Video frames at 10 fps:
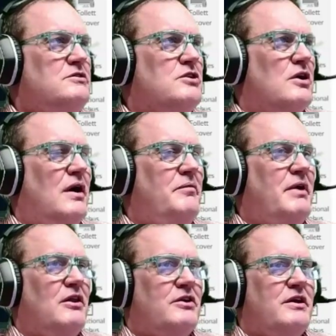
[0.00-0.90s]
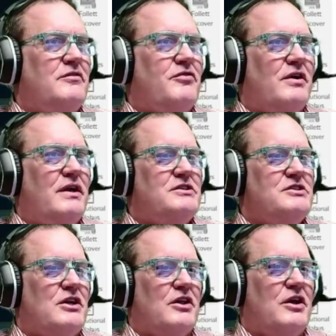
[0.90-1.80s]
So I'm not looking for
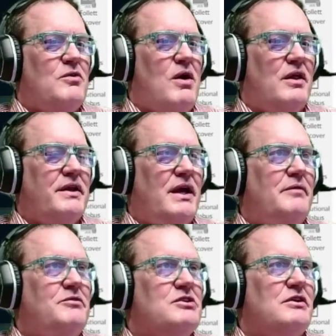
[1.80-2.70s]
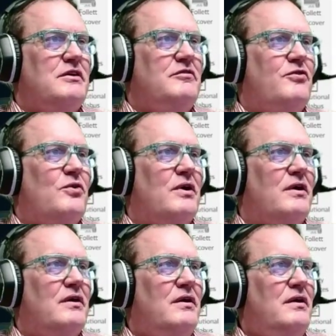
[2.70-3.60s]
necessarily quality. I'm just looking
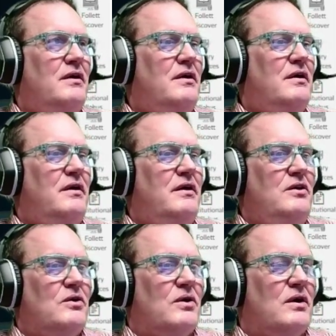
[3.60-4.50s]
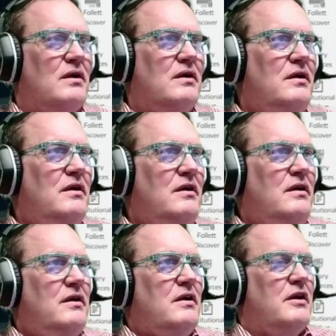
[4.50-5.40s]
for your
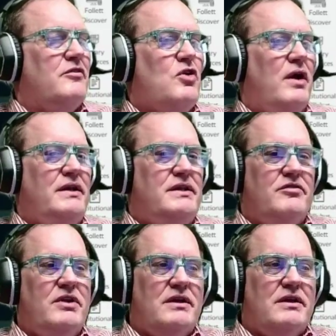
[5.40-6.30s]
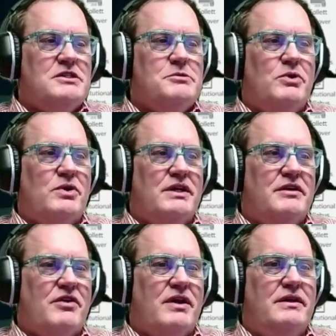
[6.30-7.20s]
kind of creativity and exploring
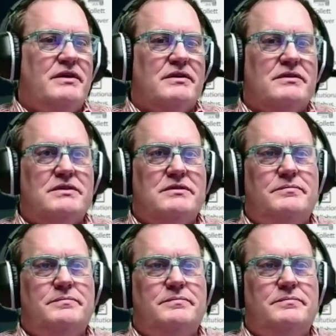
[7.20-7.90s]
different ideas.